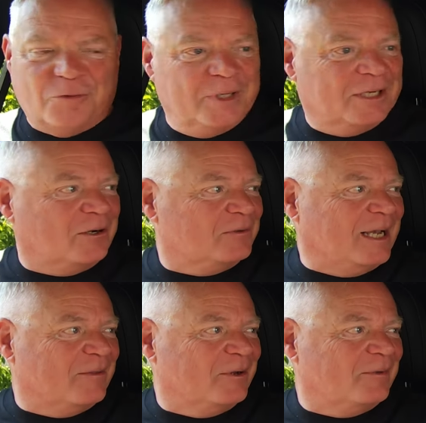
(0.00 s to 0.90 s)
for me to go
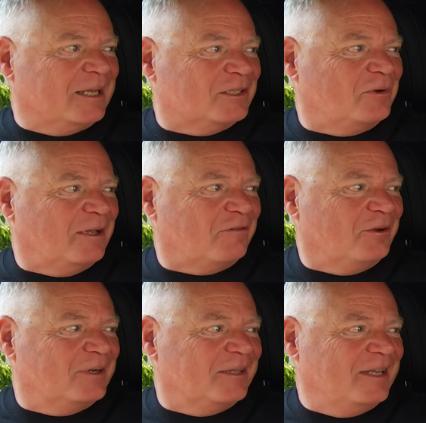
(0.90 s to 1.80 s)
down there like
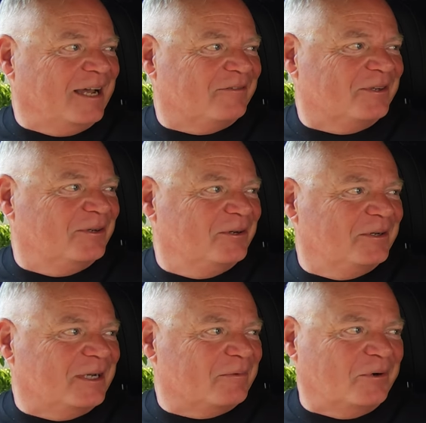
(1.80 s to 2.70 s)
12:30 in the afternoon,
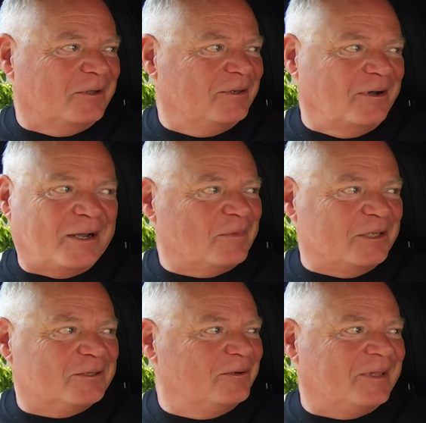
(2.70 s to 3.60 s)
and I'm going, no, I'm
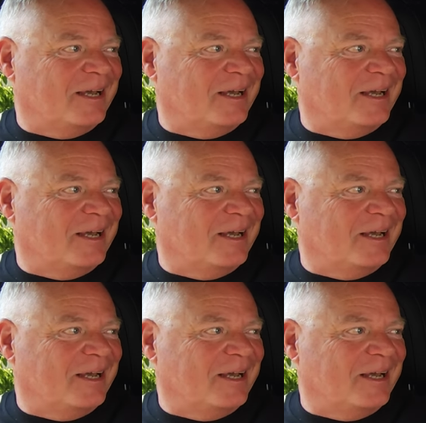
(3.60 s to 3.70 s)
not doing